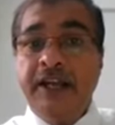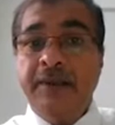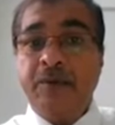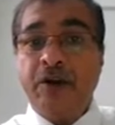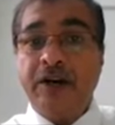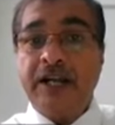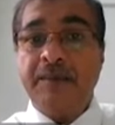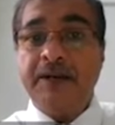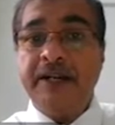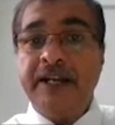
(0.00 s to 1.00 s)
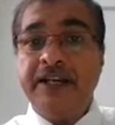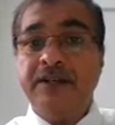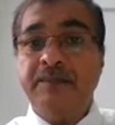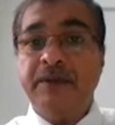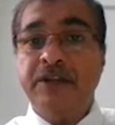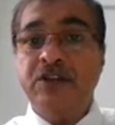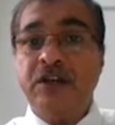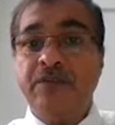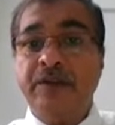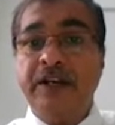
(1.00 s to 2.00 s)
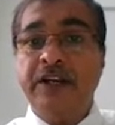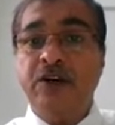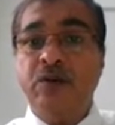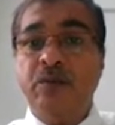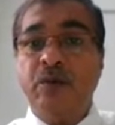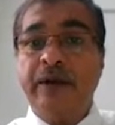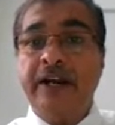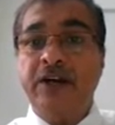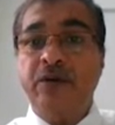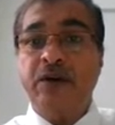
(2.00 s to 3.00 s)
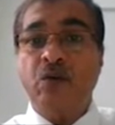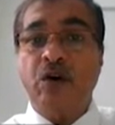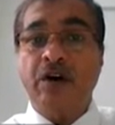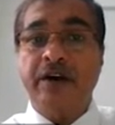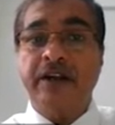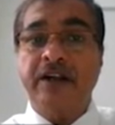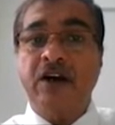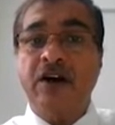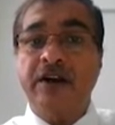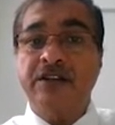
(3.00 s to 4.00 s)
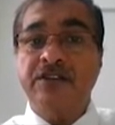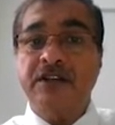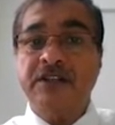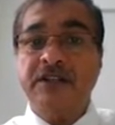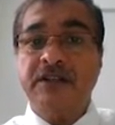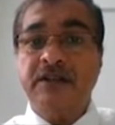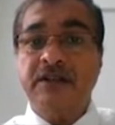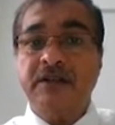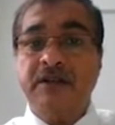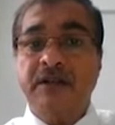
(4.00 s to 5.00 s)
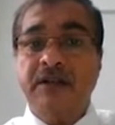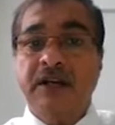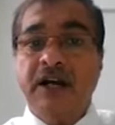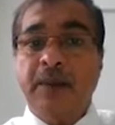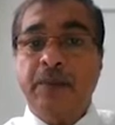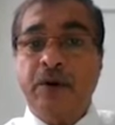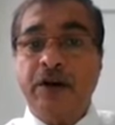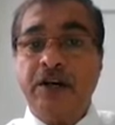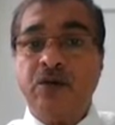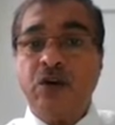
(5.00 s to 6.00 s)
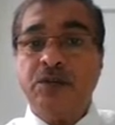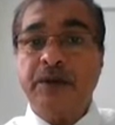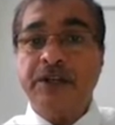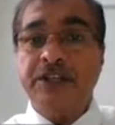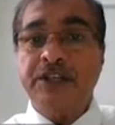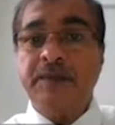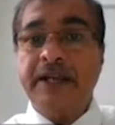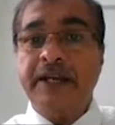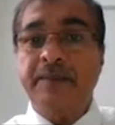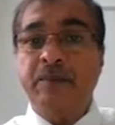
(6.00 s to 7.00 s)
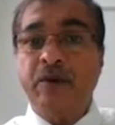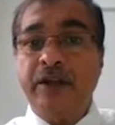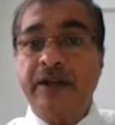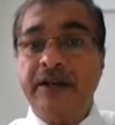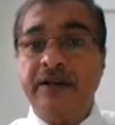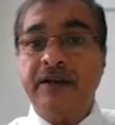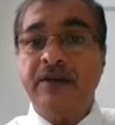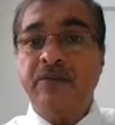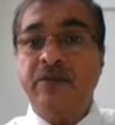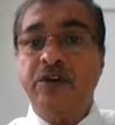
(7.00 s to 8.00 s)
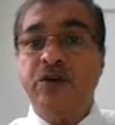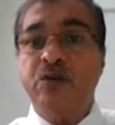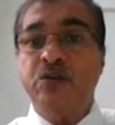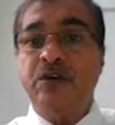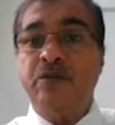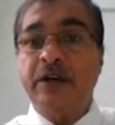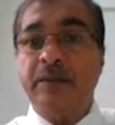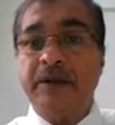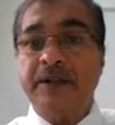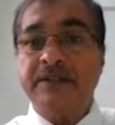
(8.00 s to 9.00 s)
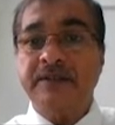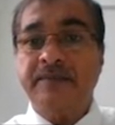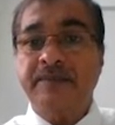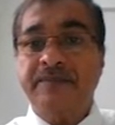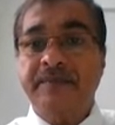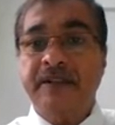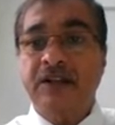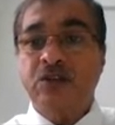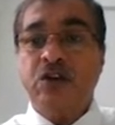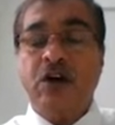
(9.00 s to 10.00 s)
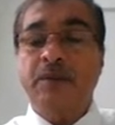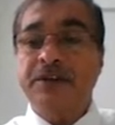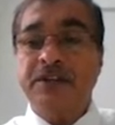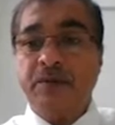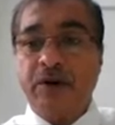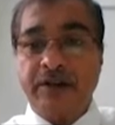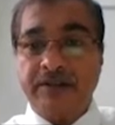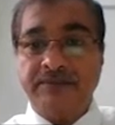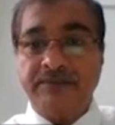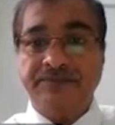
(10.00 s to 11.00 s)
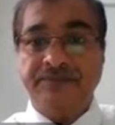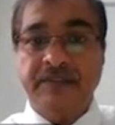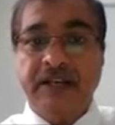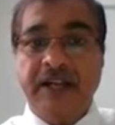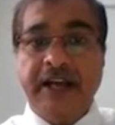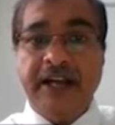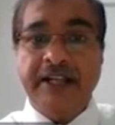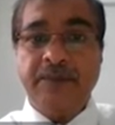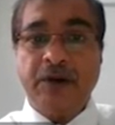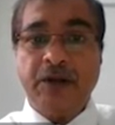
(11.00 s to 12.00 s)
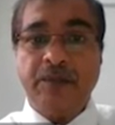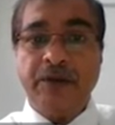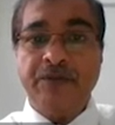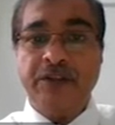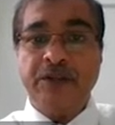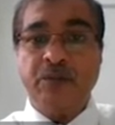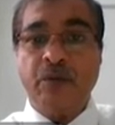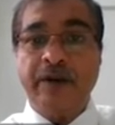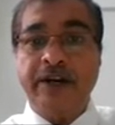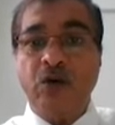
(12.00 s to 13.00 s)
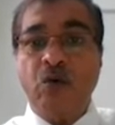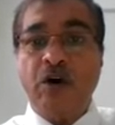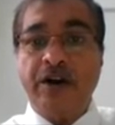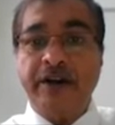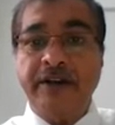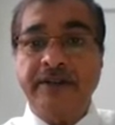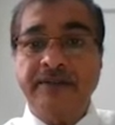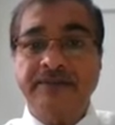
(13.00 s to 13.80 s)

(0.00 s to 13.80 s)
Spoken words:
A product liability action based on a failure to provide adequate warning or instruction. A product was purchased by an employer for use of workplace, commercial product, and the product manufacturer provided warning.